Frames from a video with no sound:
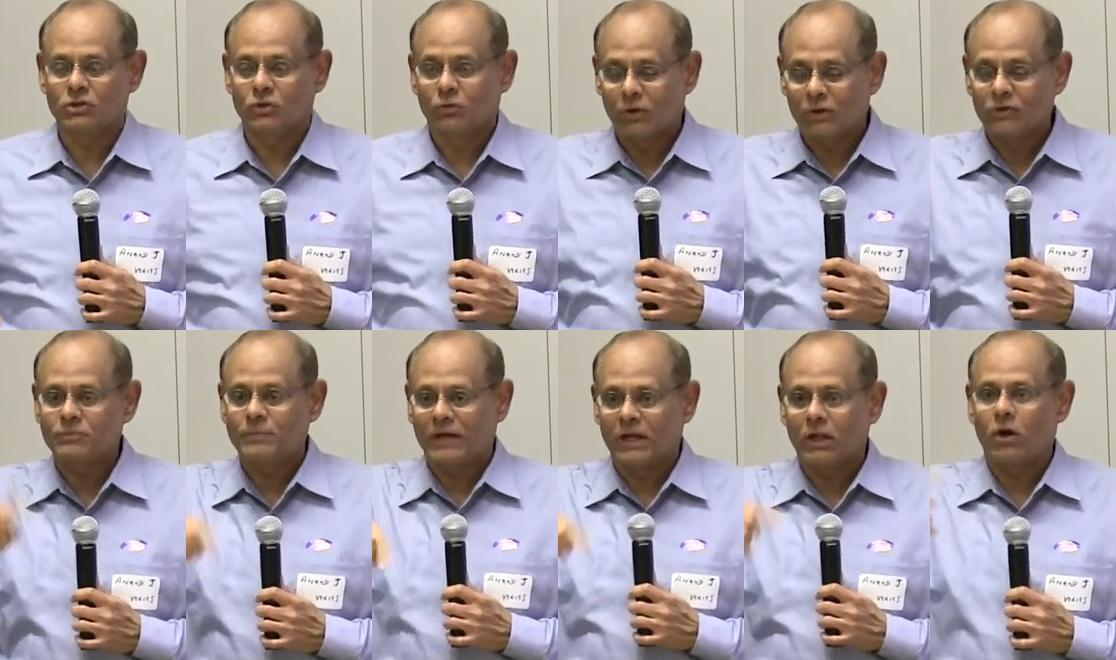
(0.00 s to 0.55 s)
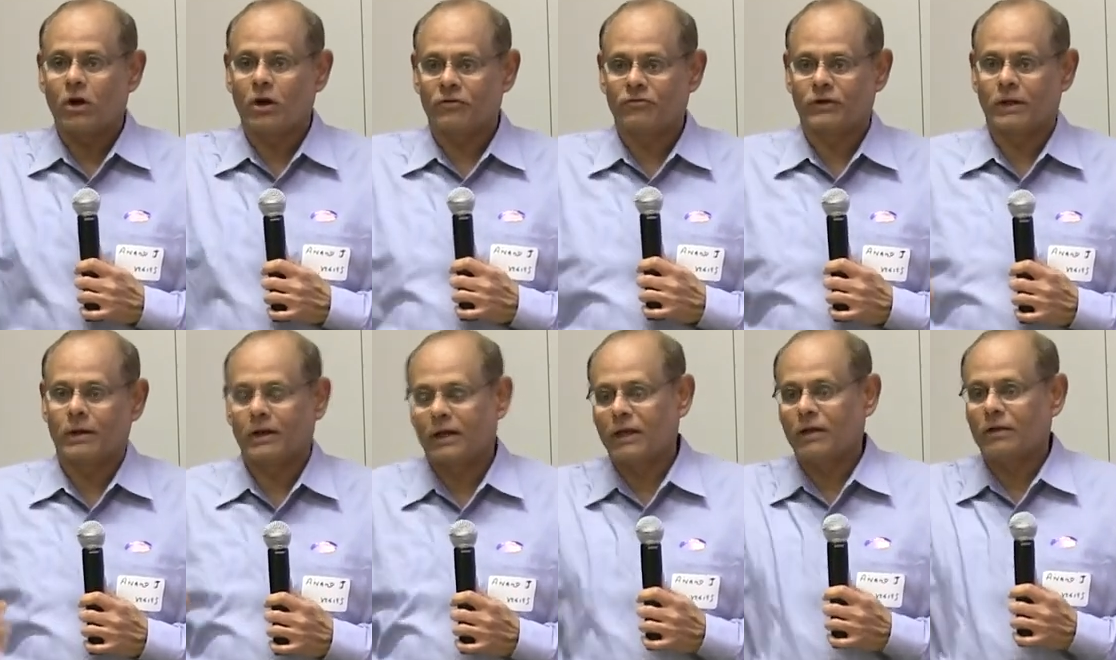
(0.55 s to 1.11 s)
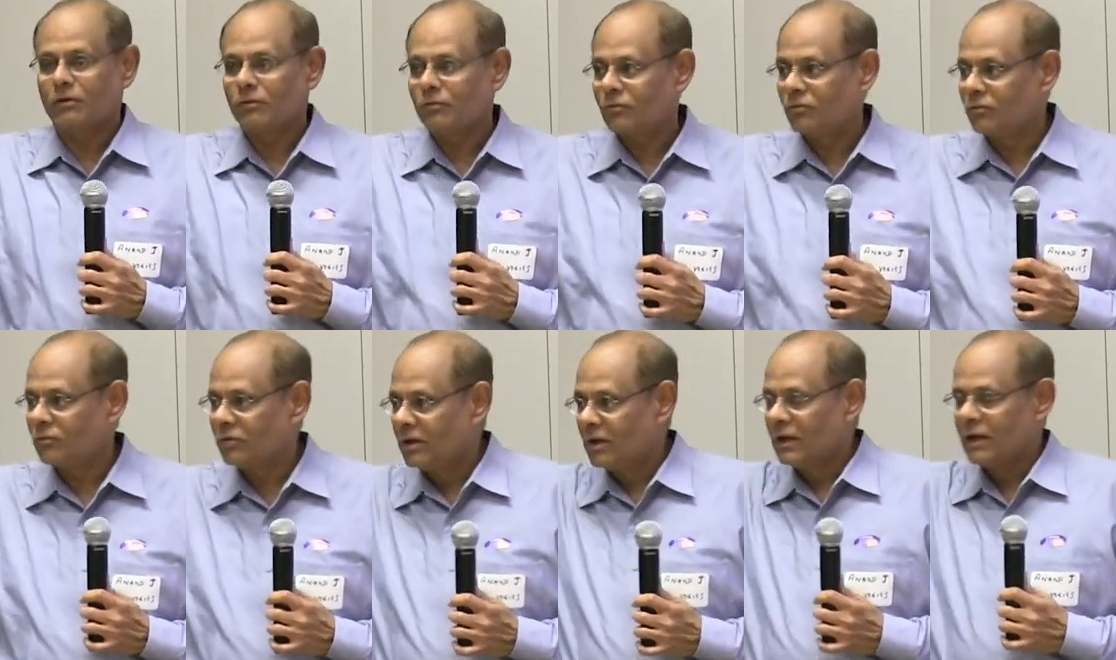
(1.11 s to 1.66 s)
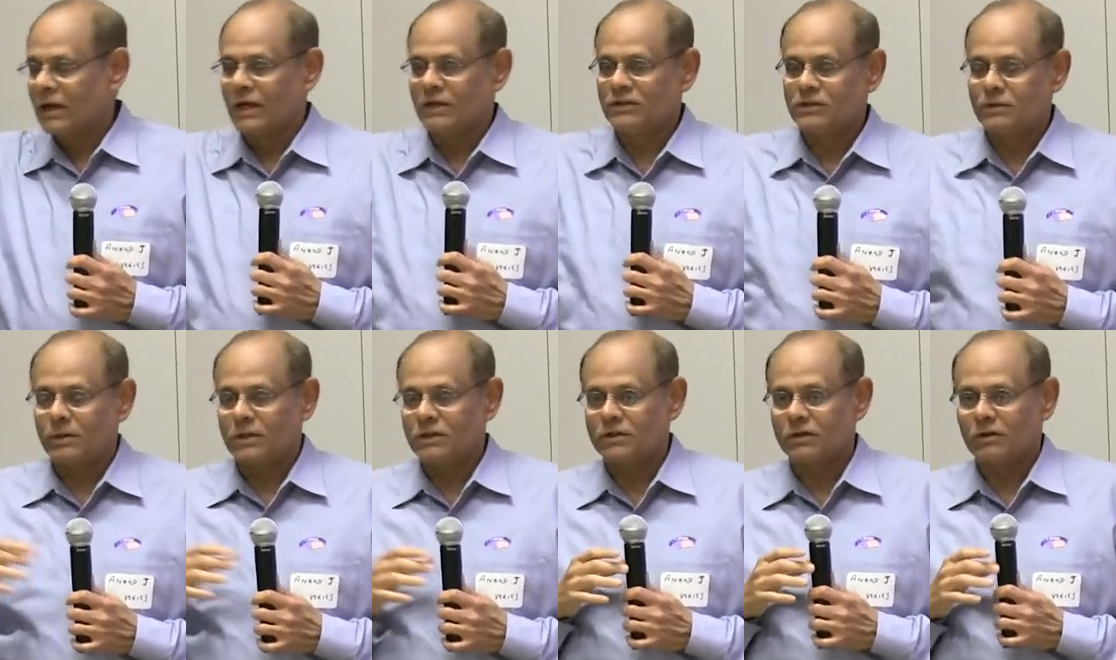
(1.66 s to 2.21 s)
So we spend a lot of time, again, as
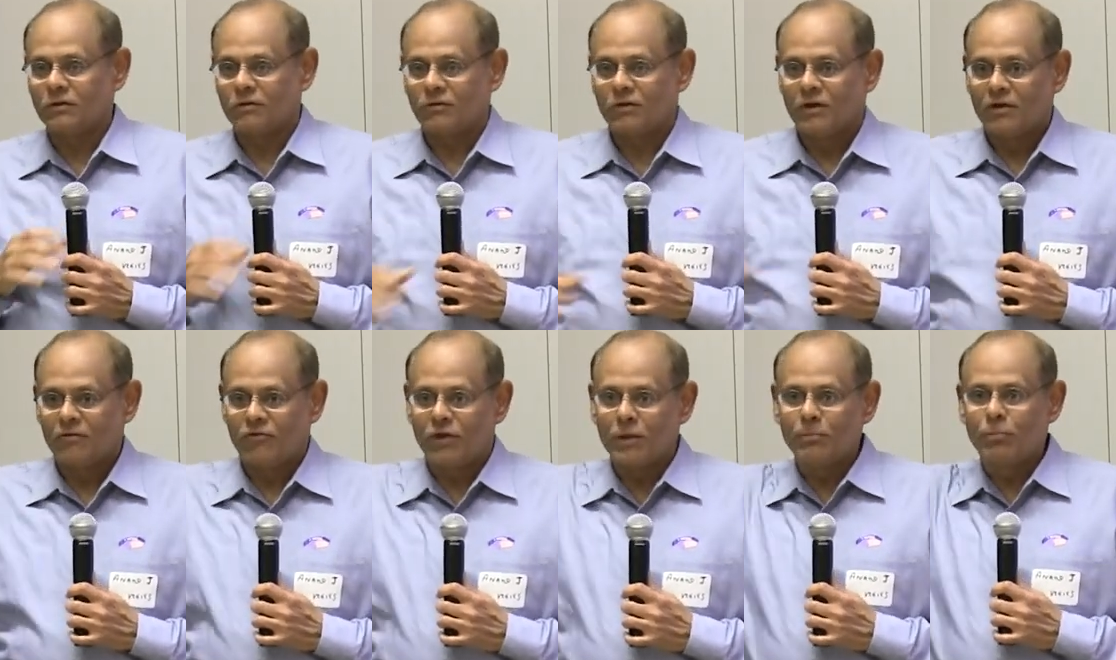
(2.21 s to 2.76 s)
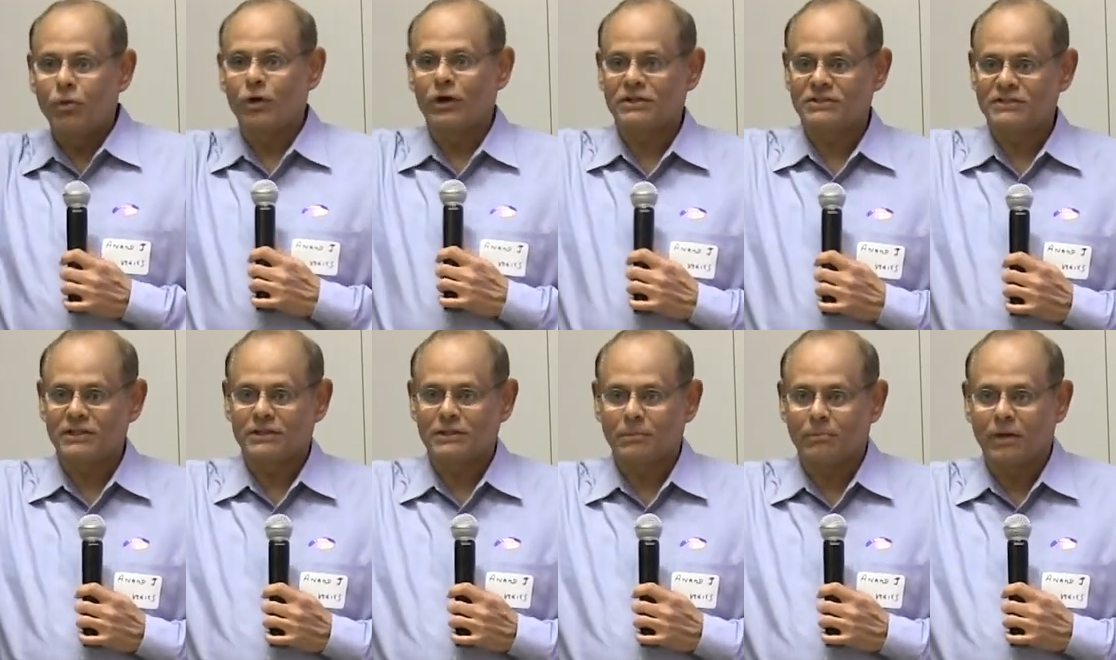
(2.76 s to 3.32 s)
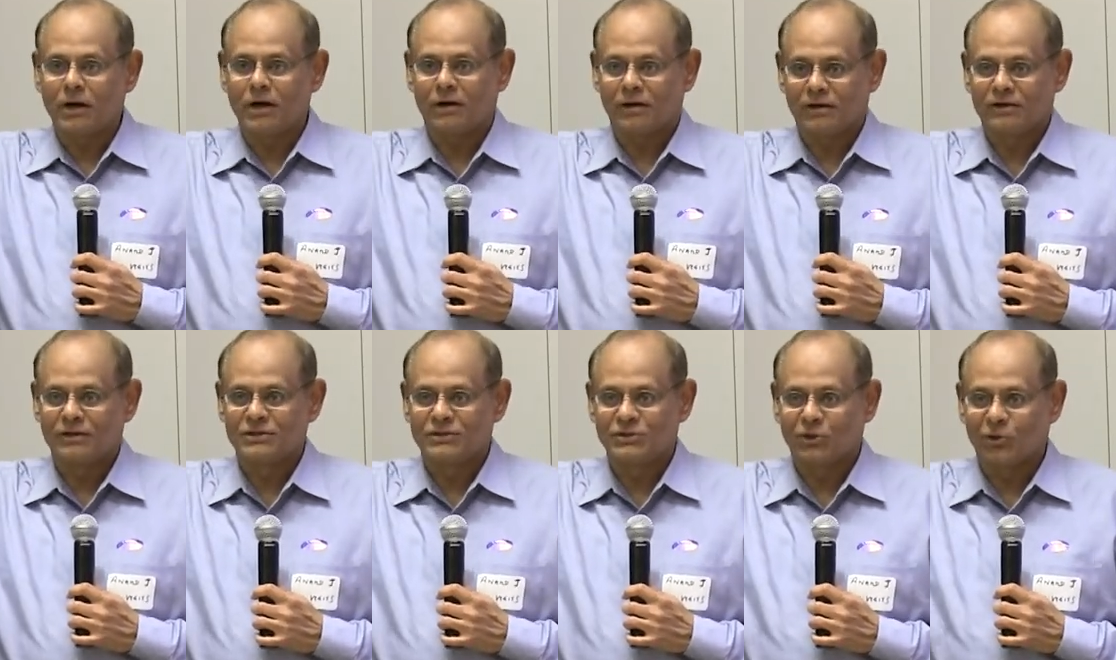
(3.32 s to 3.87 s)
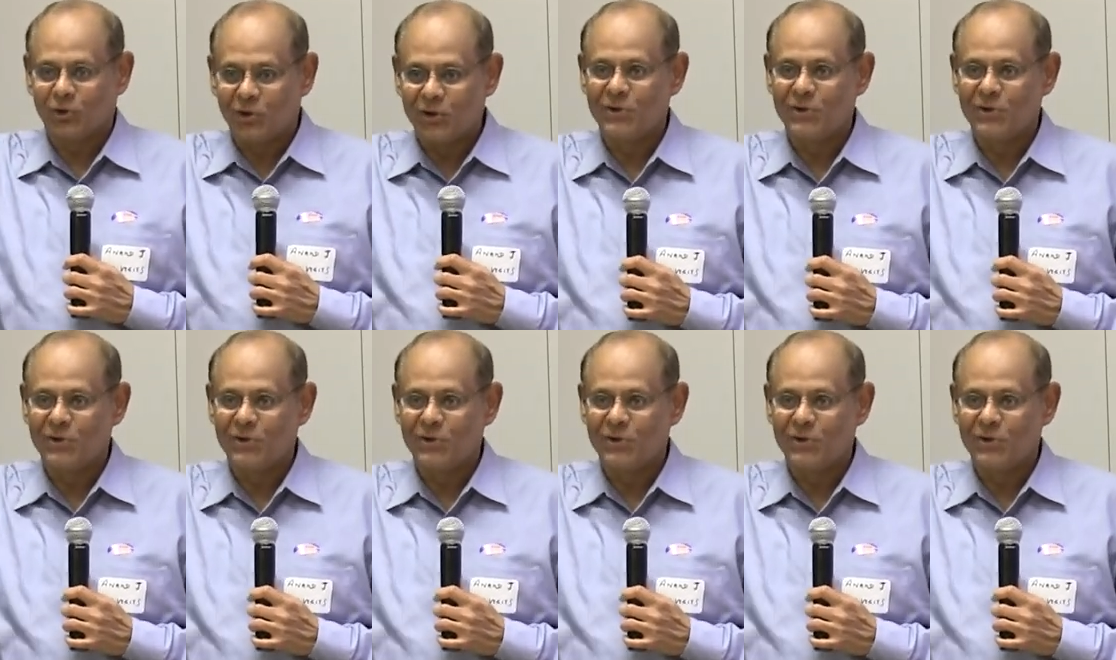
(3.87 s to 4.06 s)
you mentioned, Flipboard had set the bar. So